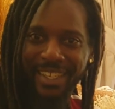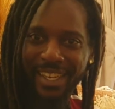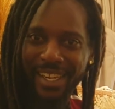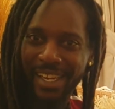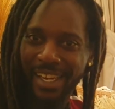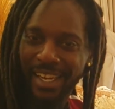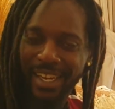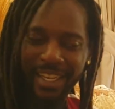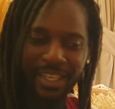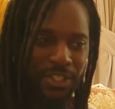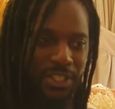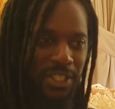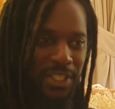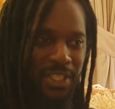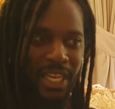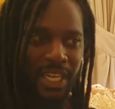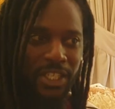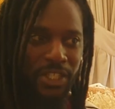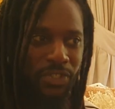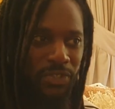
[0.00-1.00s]
Mm-hmm. And
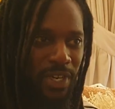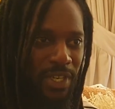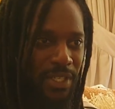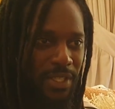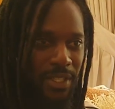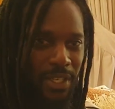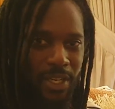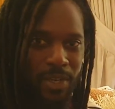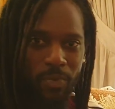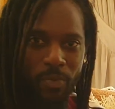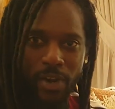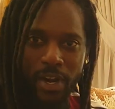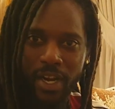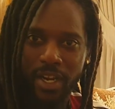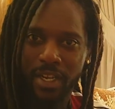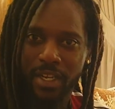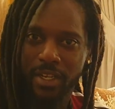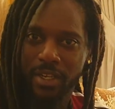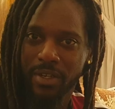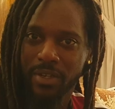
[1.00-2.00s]
she's like dressed up,
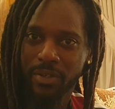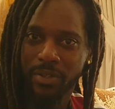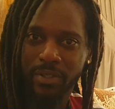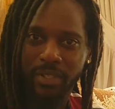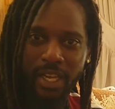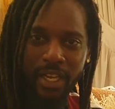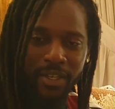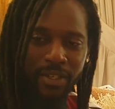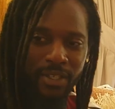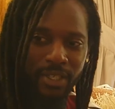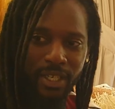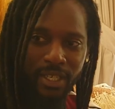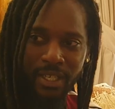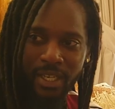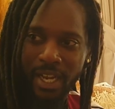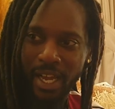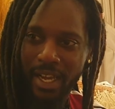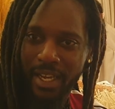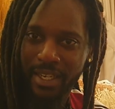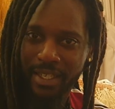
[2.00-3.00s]
wearing heels, like
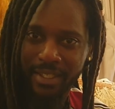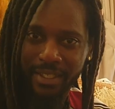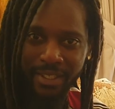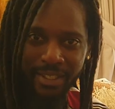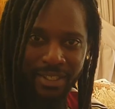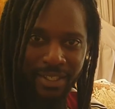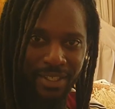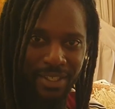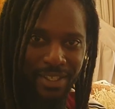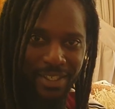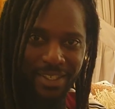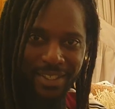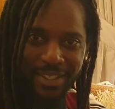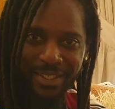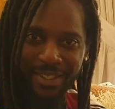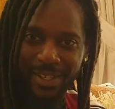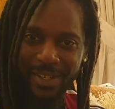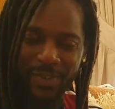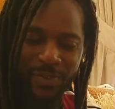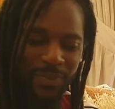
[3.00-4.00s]
looking nice and good
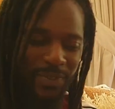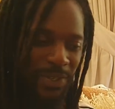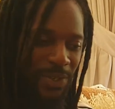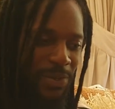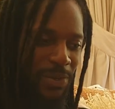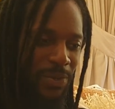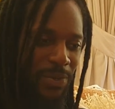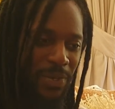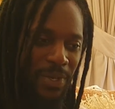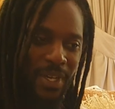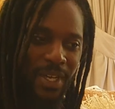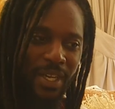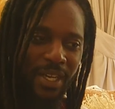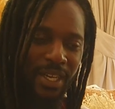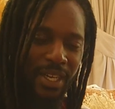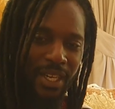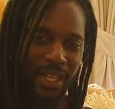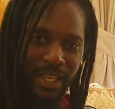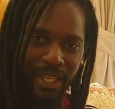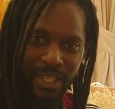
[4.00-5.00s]
and stuff. So,
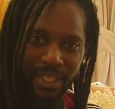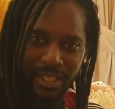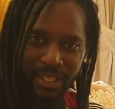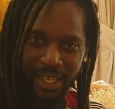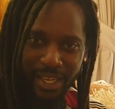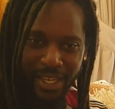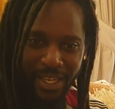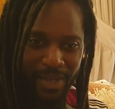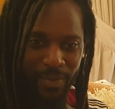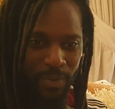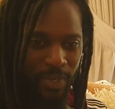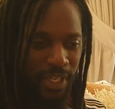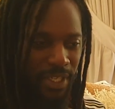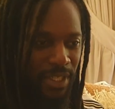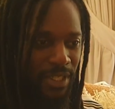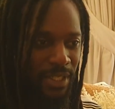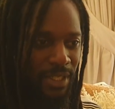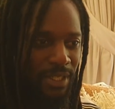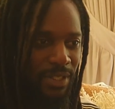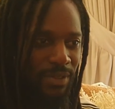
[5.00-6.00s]
yeah,
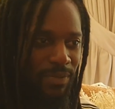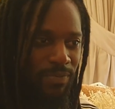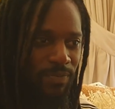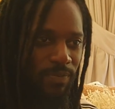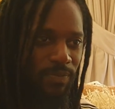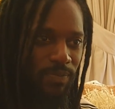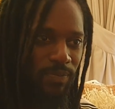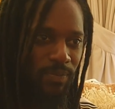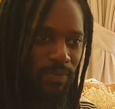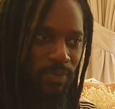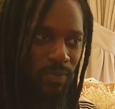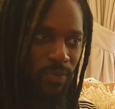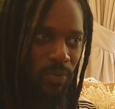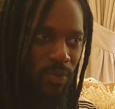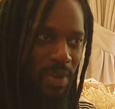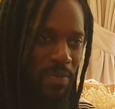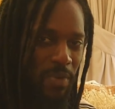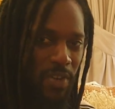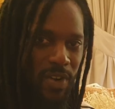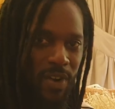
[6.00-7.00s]
man, the
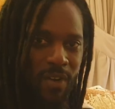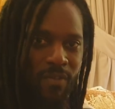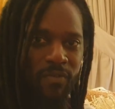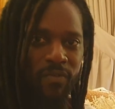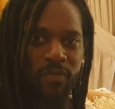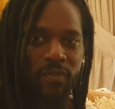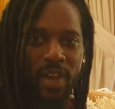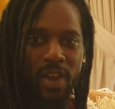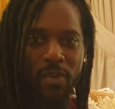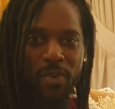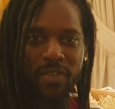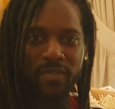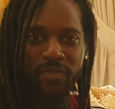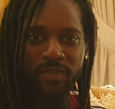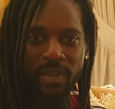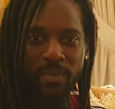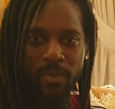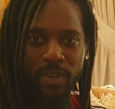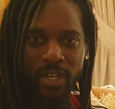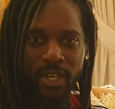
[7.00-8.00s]
women are very
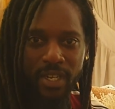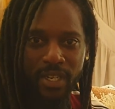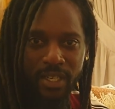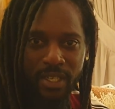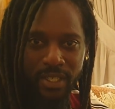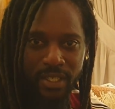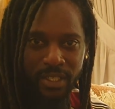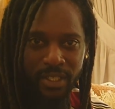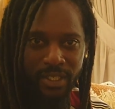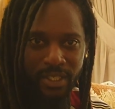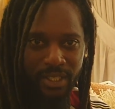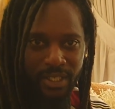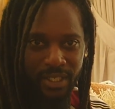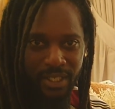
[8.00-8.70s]
feminine here.